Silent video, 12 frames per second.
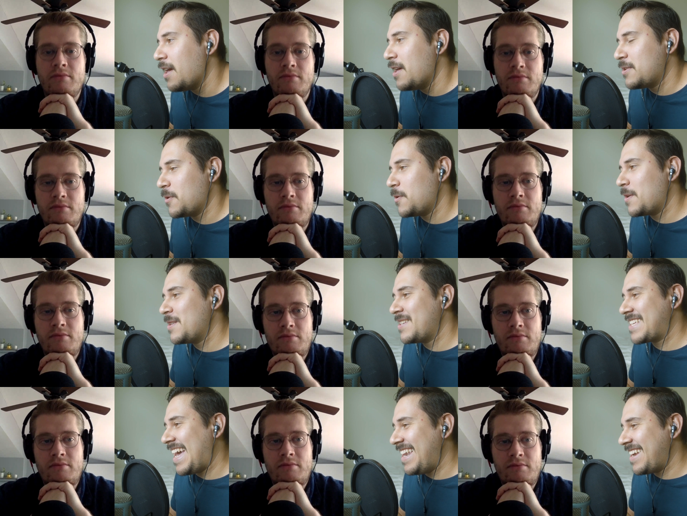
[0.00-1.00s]
Speaker 1: Mm-hmm. So you
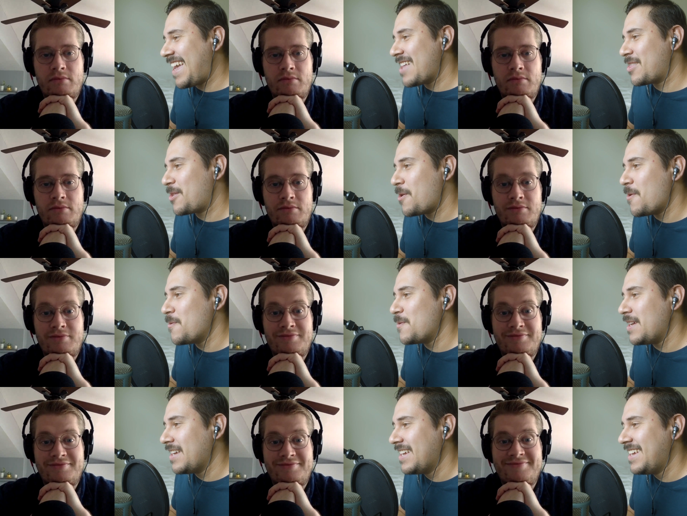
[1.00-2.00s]
just kind of got
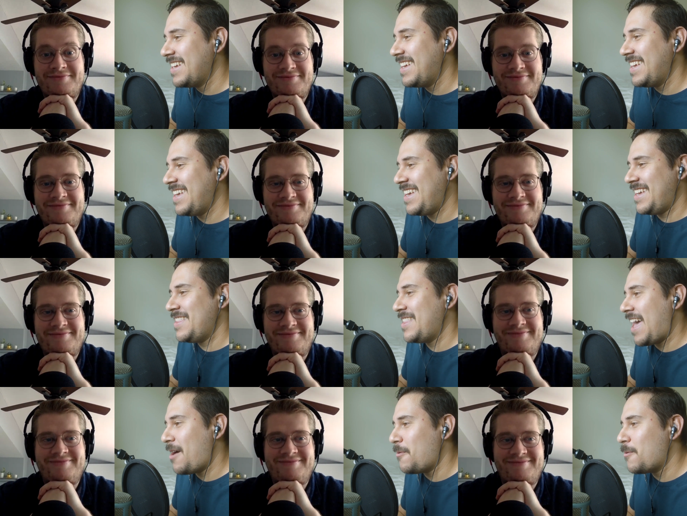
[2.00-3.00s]
thrown in
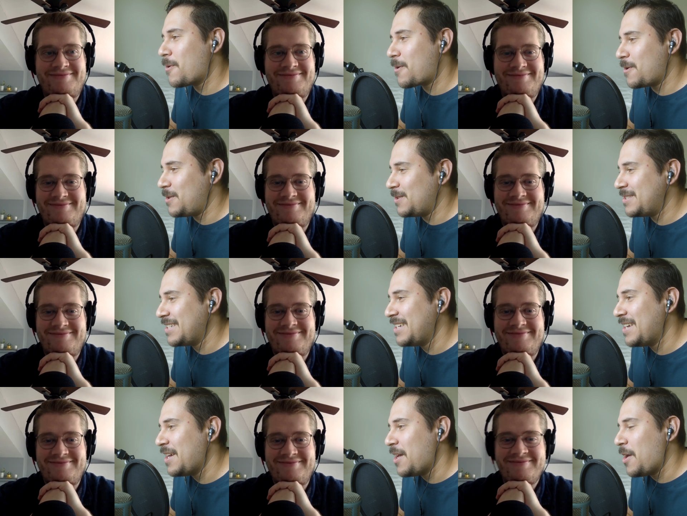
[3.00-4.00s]
that world,
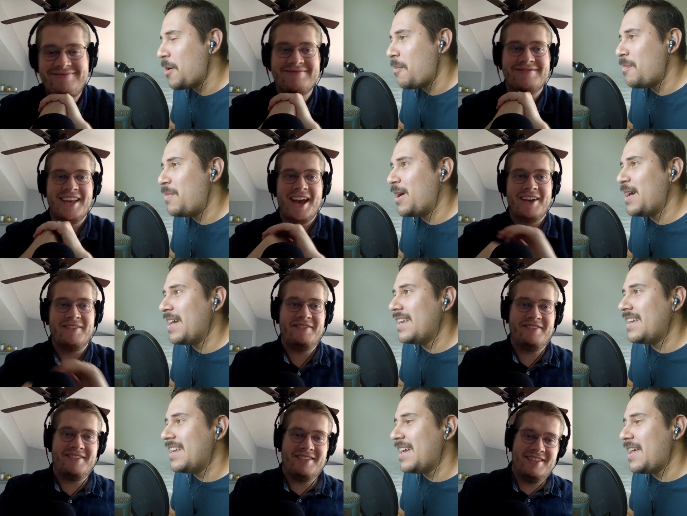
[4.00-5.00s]
yeah.
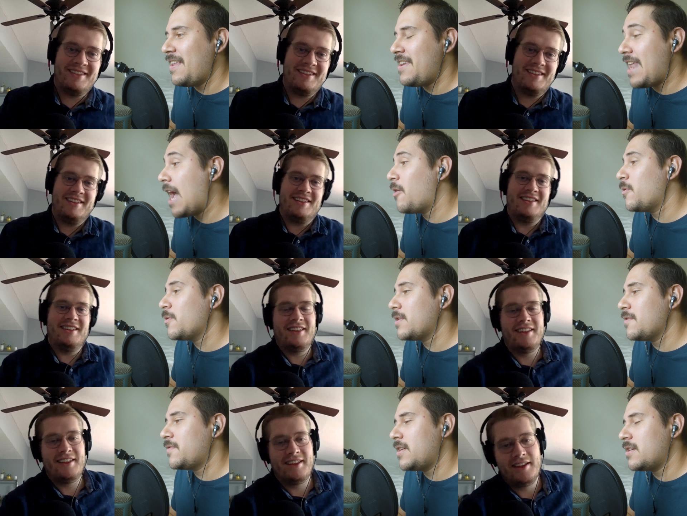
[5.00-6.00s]
but now
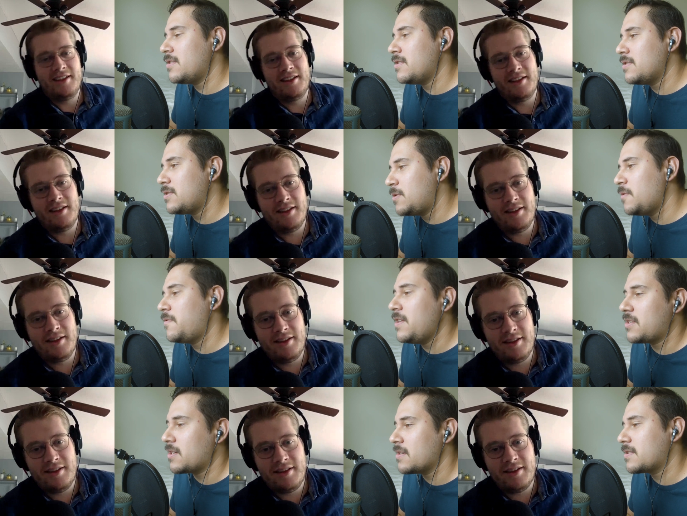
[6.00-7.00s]
you've done two
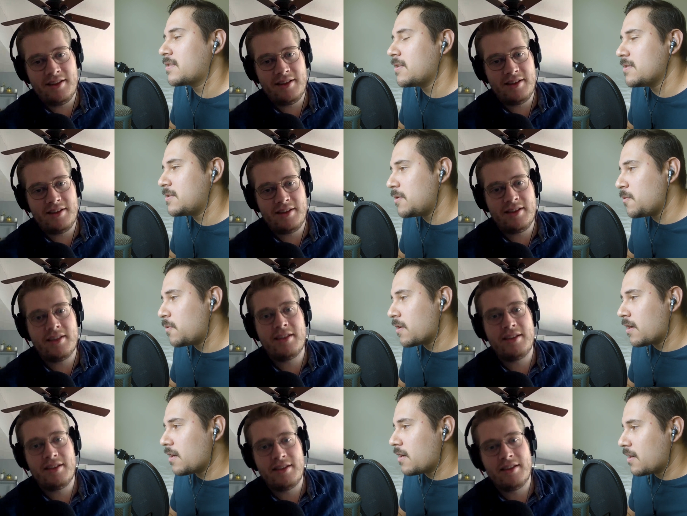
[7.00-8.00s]
features because you
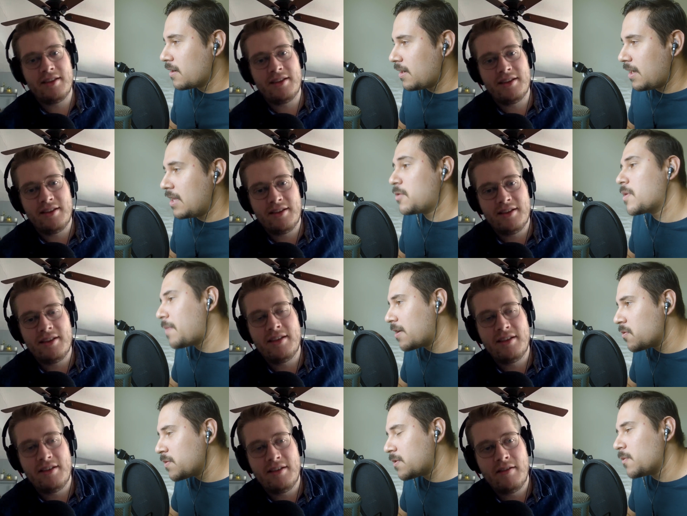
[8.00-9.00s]
were in three
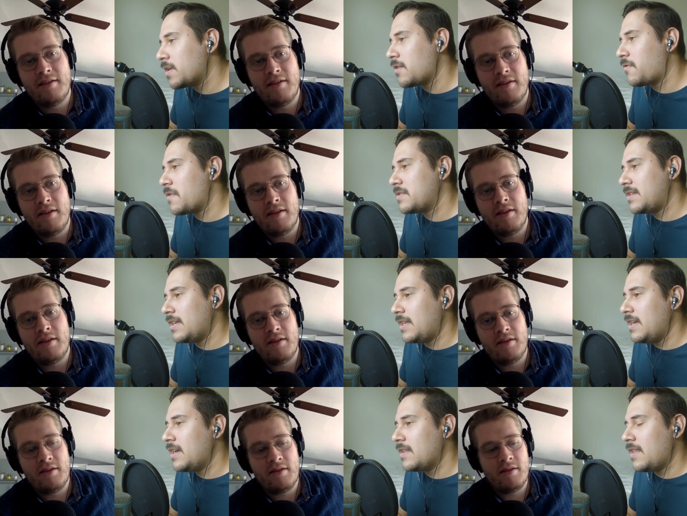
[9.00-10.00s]
bedrooms doing the first
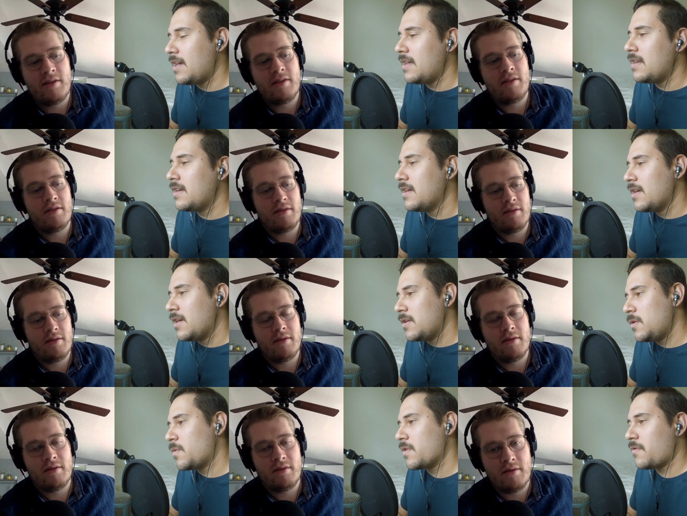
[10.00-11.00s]
ADing, and then
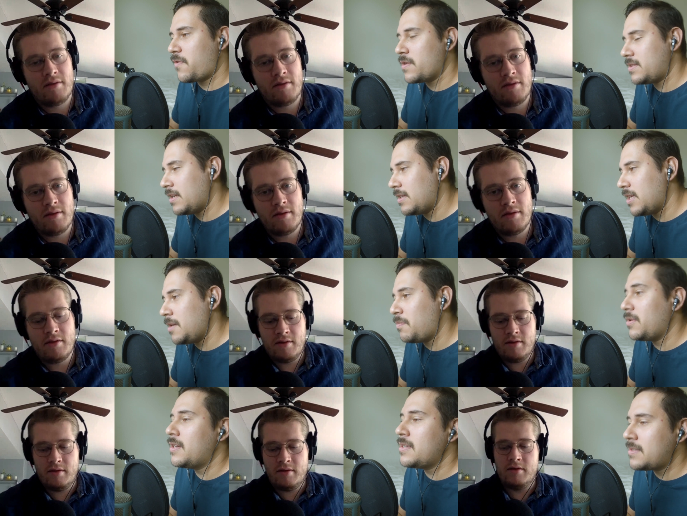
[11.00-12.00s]
you were the first AD
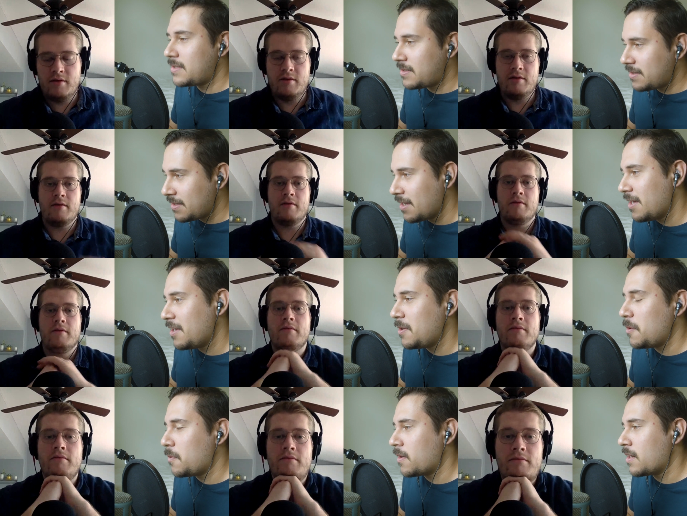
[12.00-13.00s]
plus
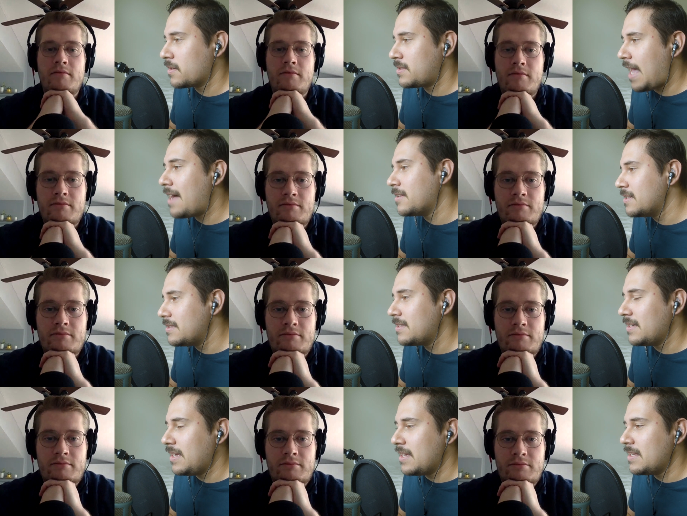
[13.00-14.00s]
you were
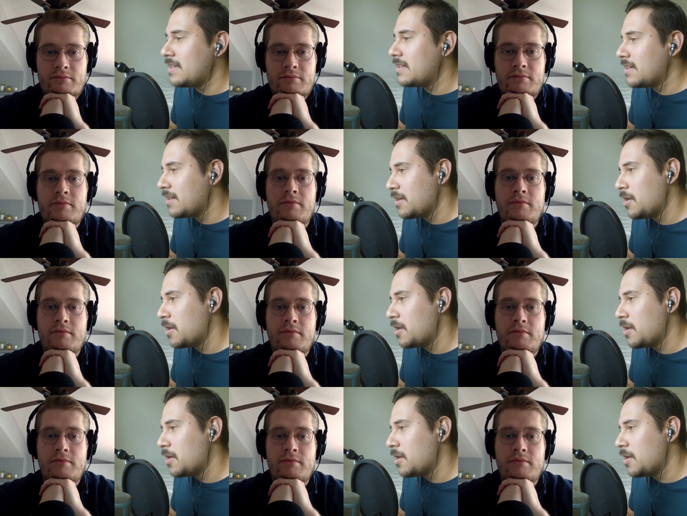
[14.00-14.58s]
talent in